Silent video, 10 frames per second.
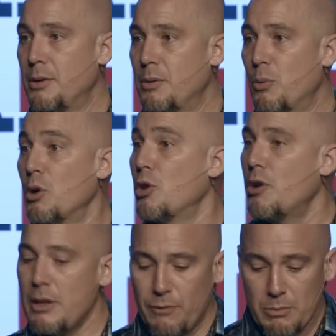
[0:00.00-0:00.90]
We're
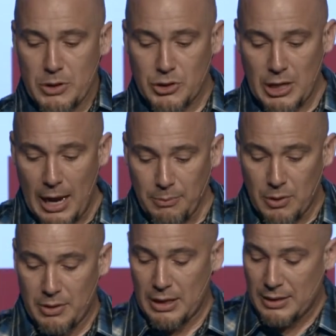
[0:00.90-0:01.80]
learning from this
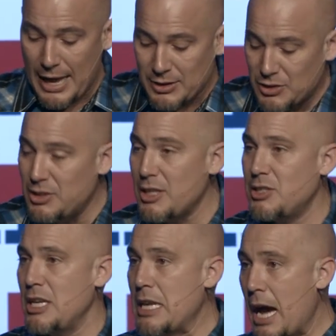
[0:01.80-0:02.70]
chapter that that
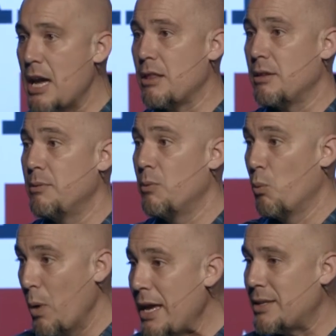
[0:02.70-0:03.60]
69
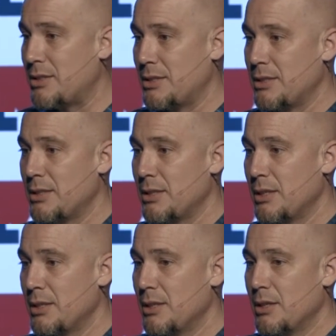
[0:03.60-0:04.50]
weeks,
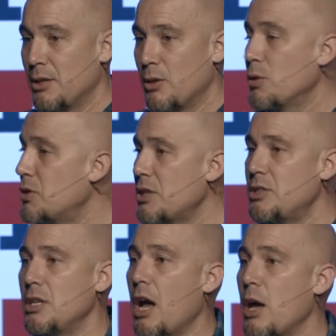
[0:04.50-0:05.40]
those
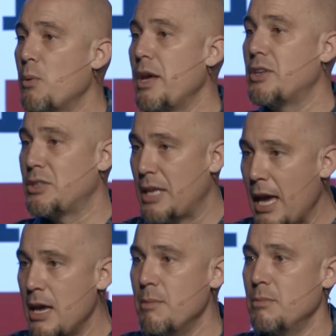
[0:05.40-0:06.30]
69 weeks
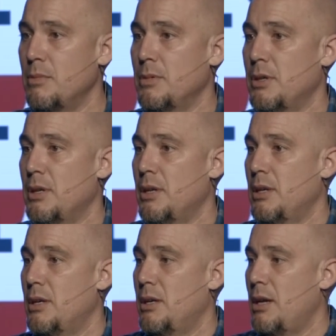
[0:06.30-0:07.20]
came
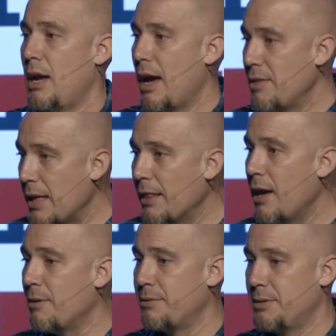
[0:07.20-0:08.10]
and they
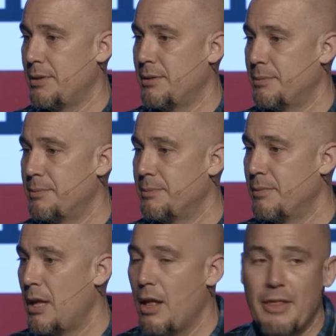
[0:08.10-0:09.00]
left.
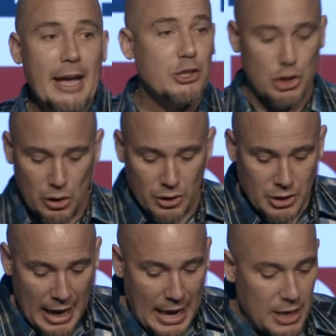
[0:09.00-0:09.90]
That
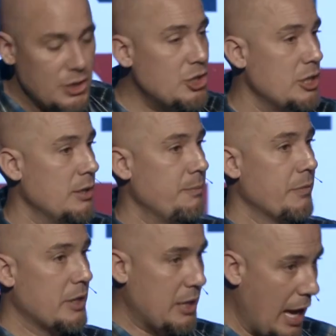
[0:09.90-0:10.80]
church age
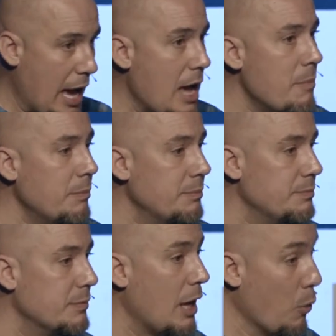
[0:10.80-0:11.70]
came
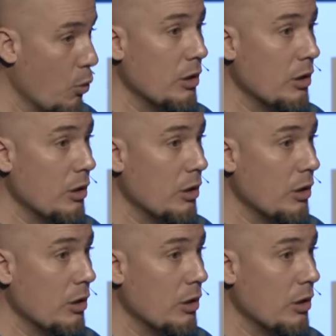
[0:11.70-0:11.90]
and we're